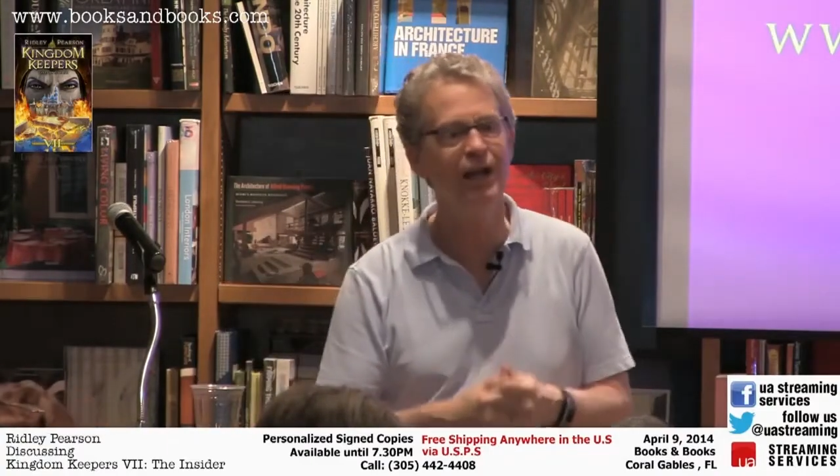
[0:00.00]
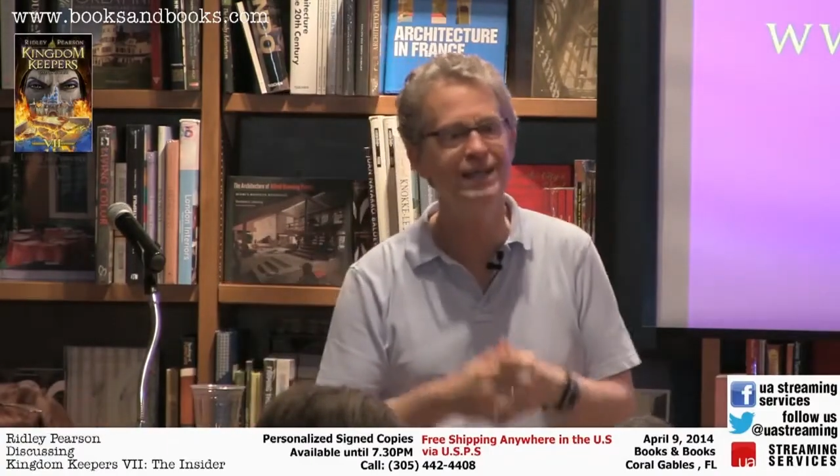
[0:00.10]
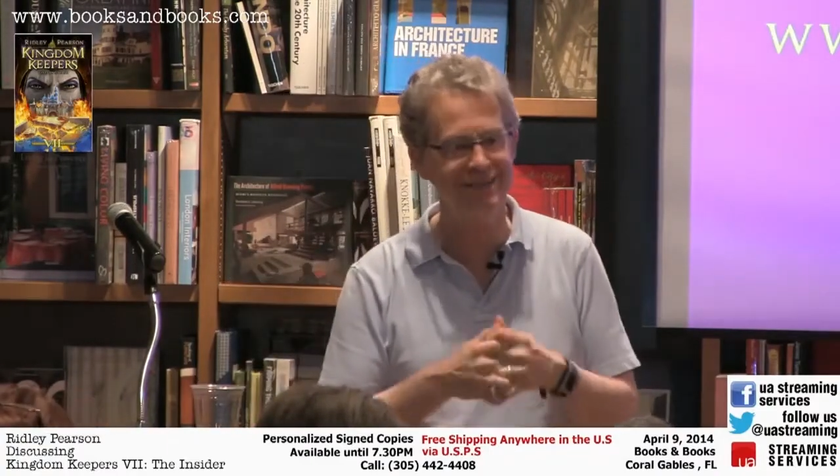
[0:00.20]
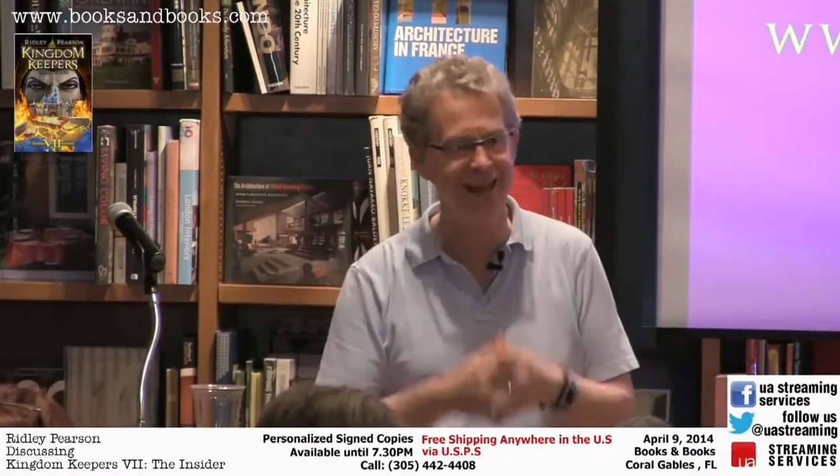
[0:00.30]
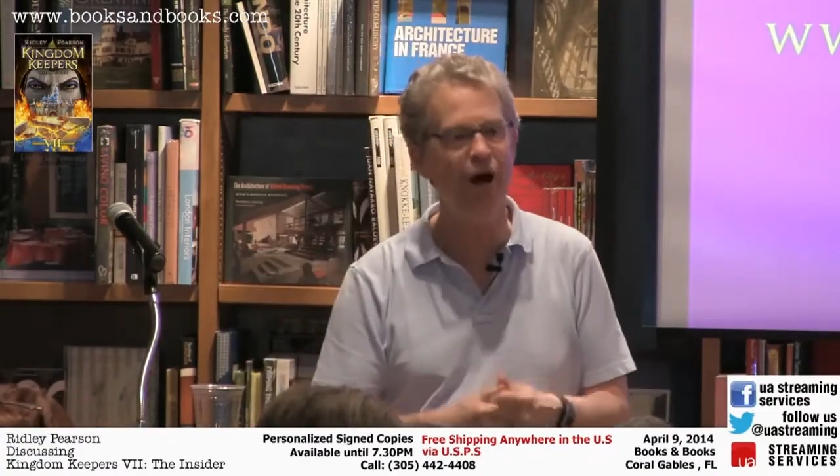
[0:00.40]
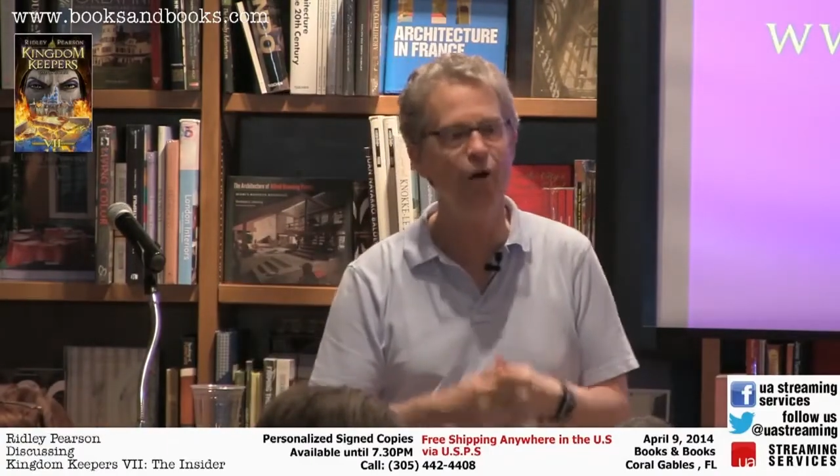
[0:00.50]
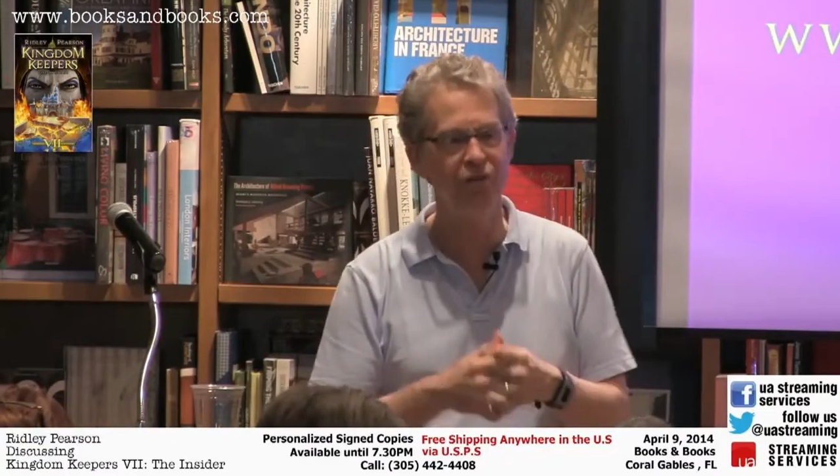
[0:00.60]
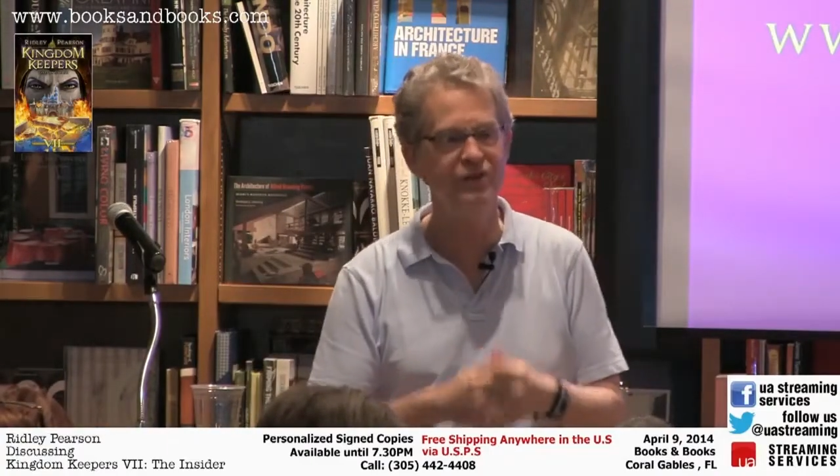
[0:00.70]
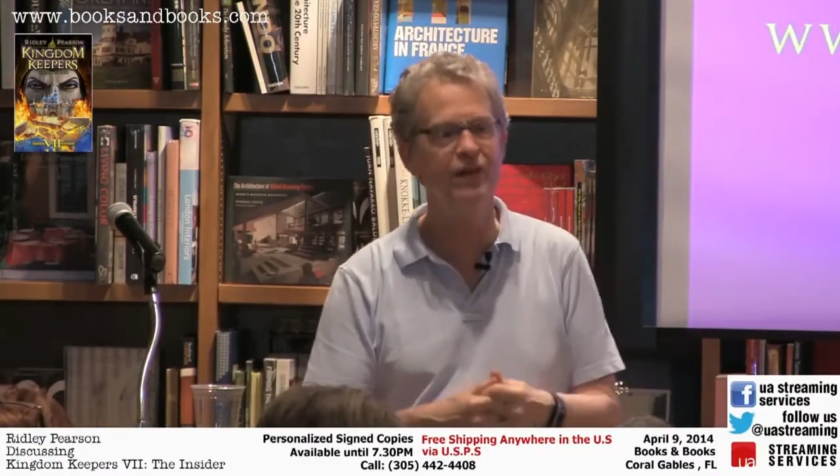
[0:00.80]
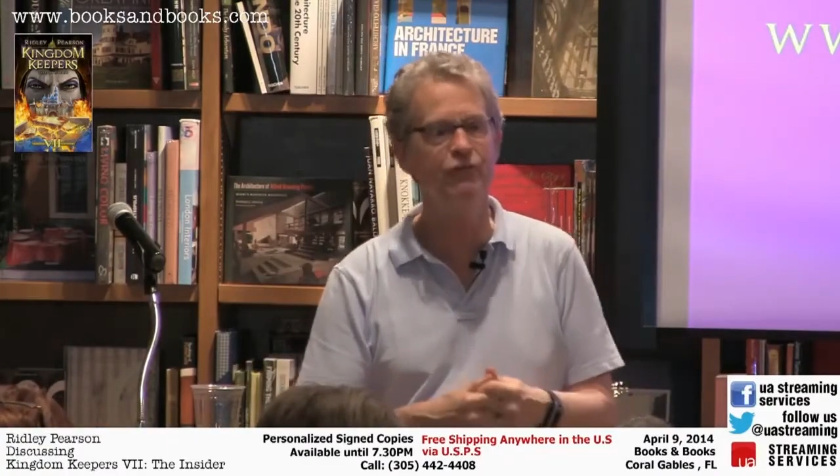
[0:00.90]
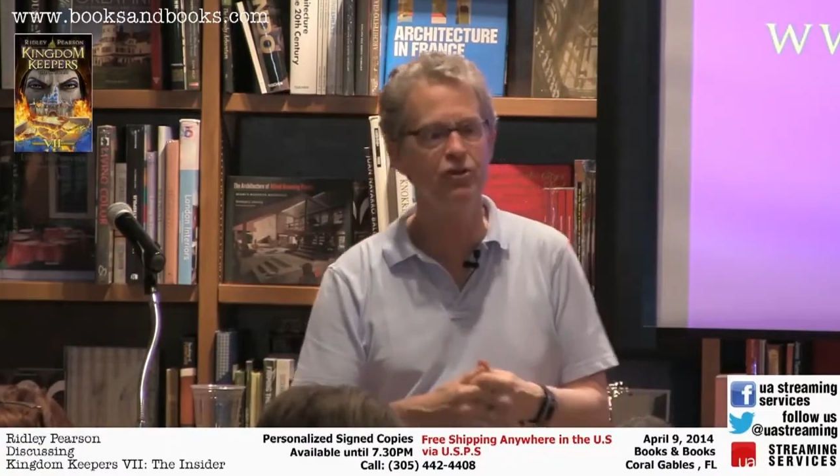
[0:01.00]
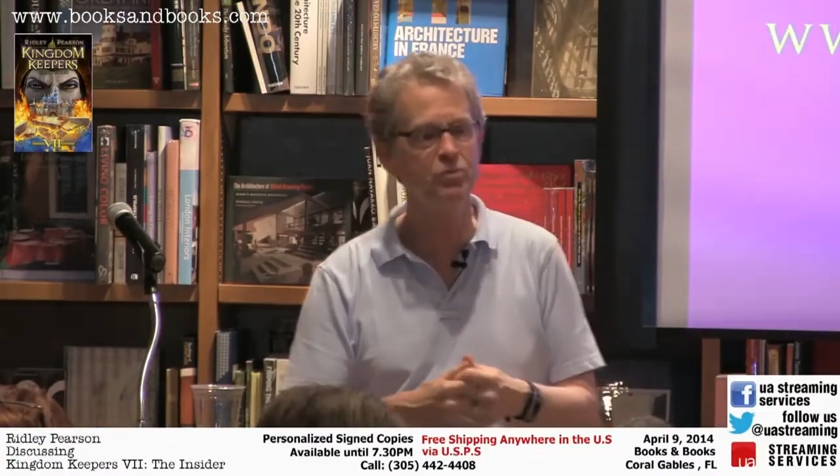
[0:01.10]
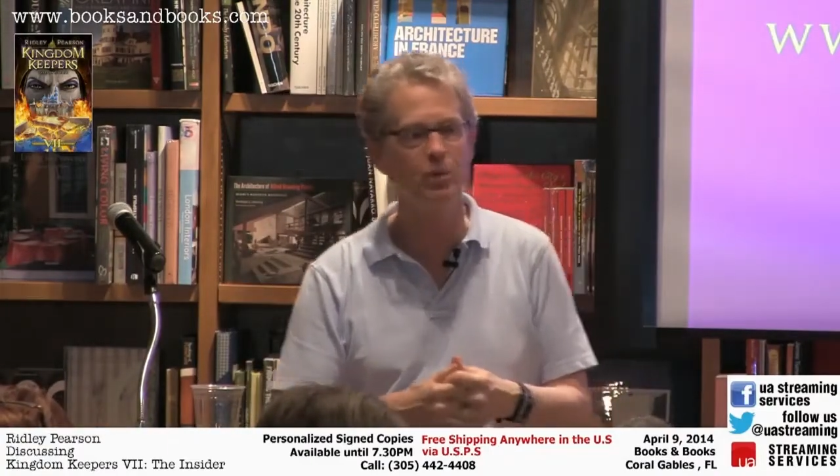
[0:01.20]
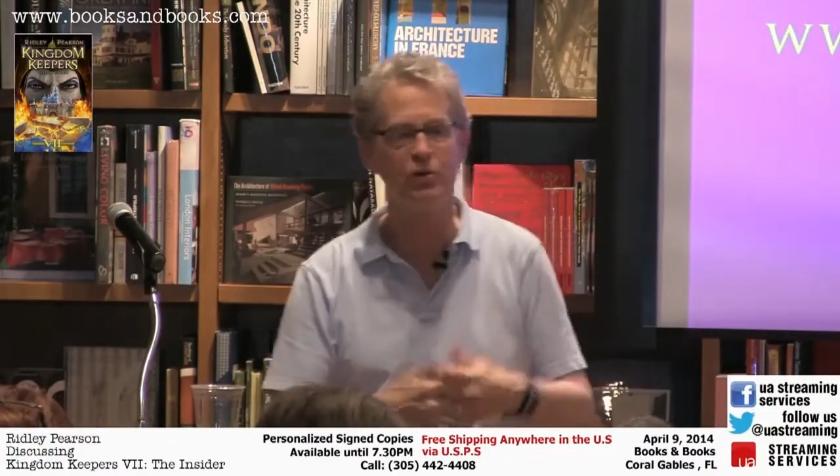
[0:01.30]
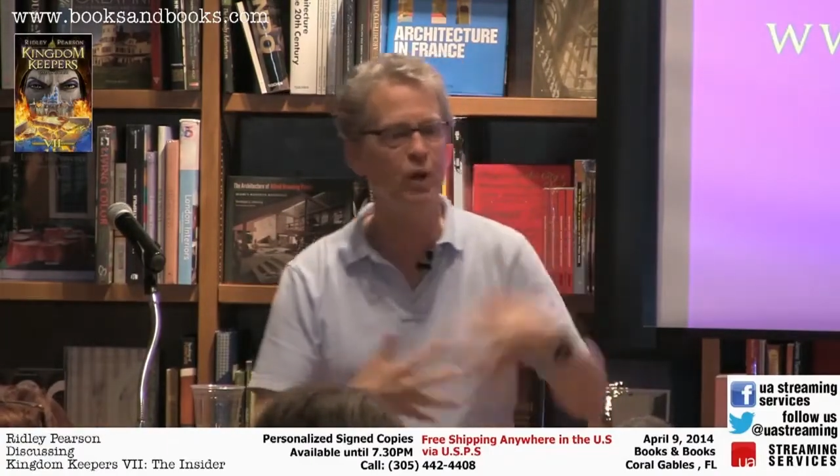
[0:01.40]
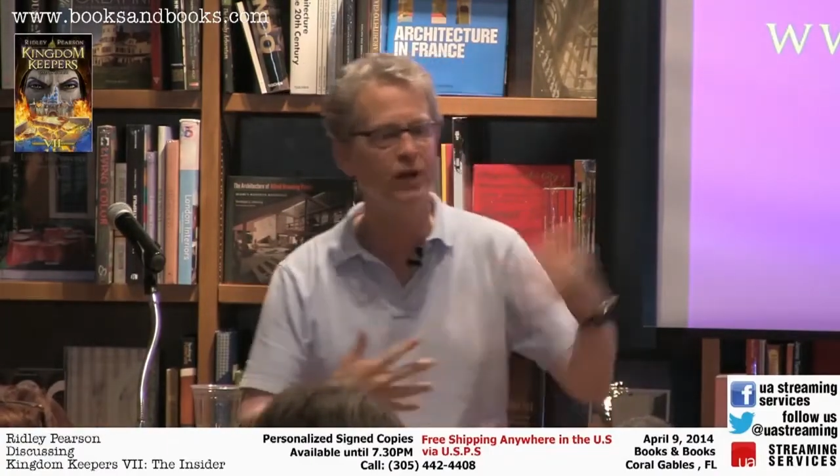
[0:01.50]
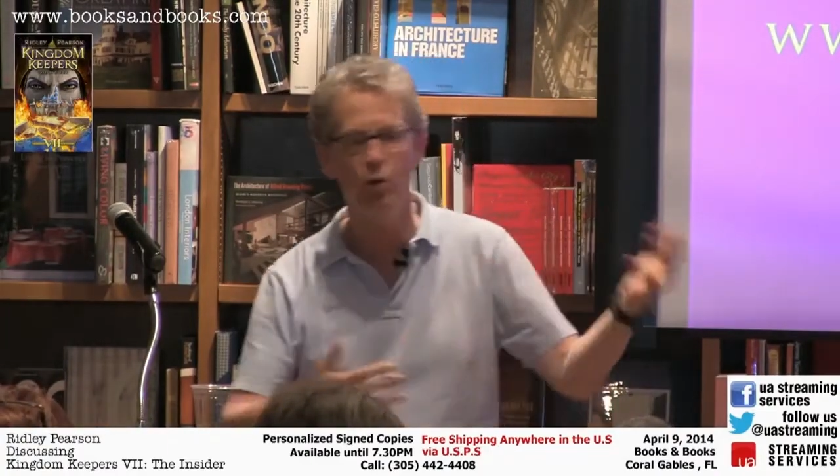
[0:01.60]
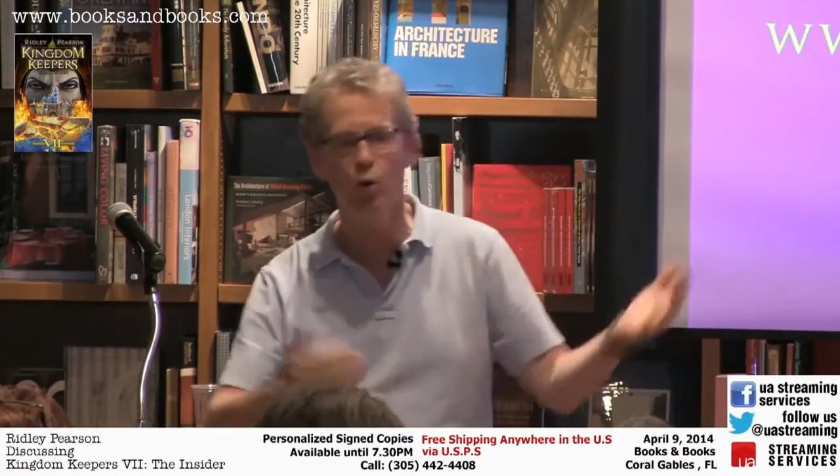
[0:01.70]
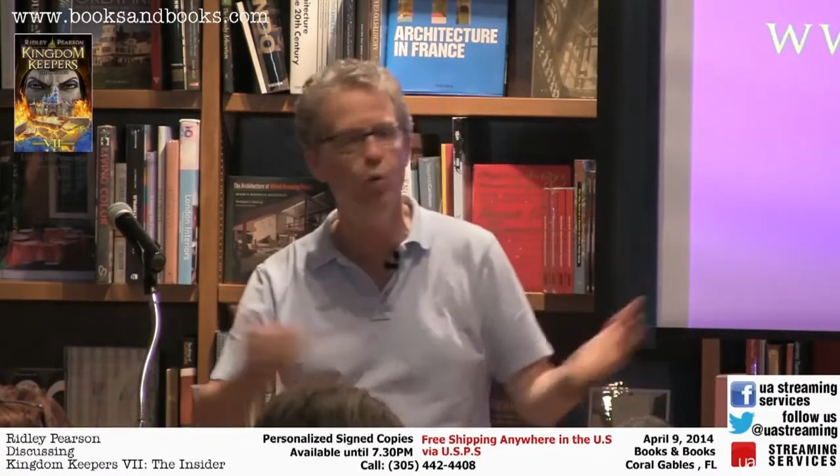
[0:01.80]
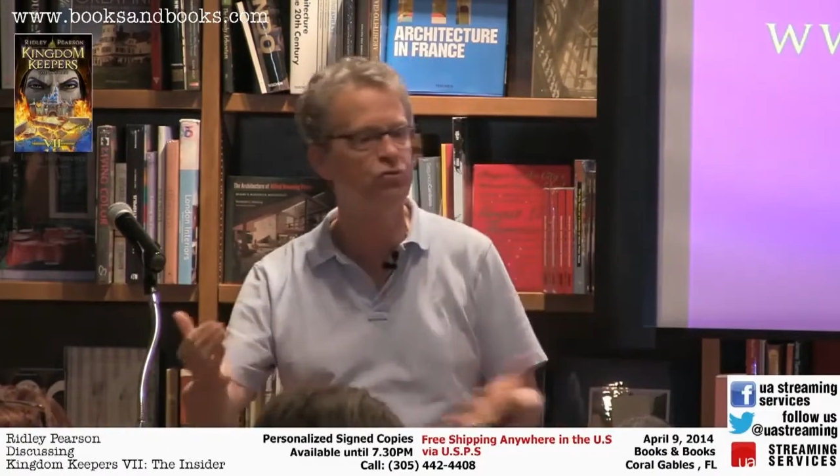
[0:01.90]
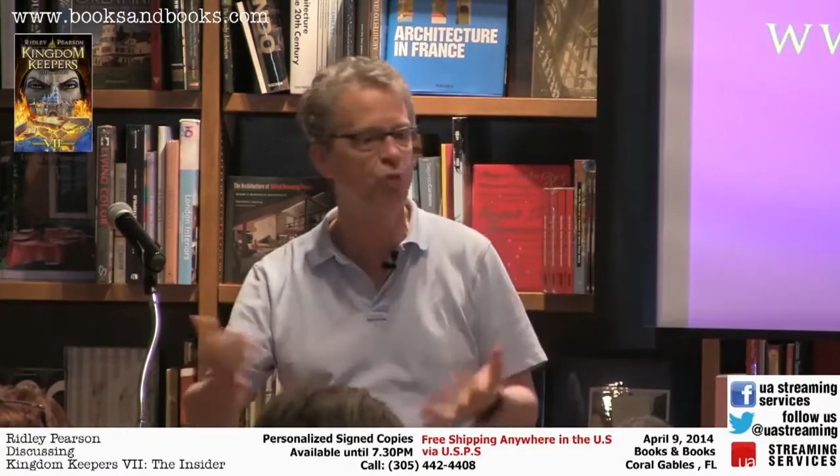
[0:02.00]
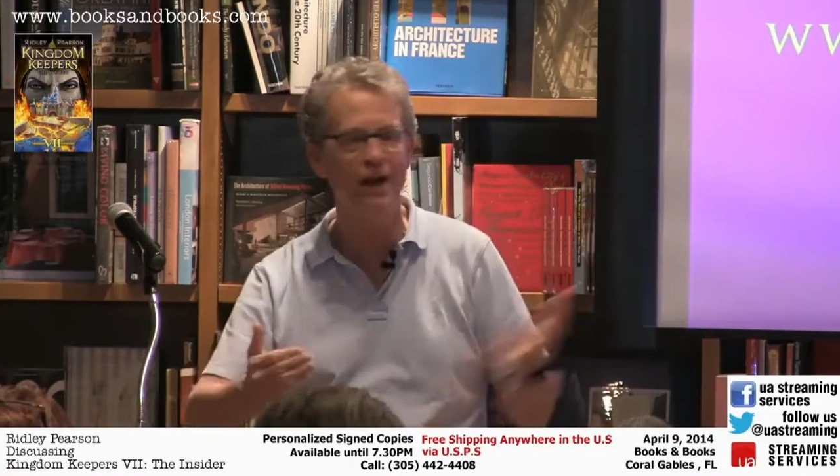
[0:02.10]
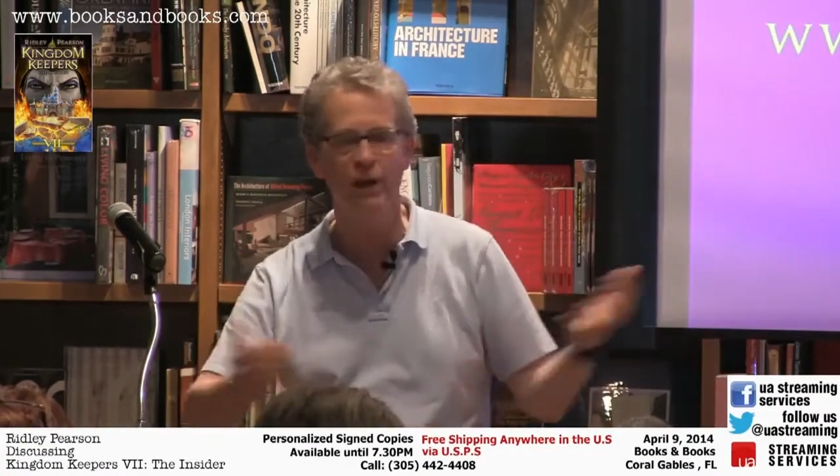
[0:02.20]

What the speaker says: tell the difference between who was writing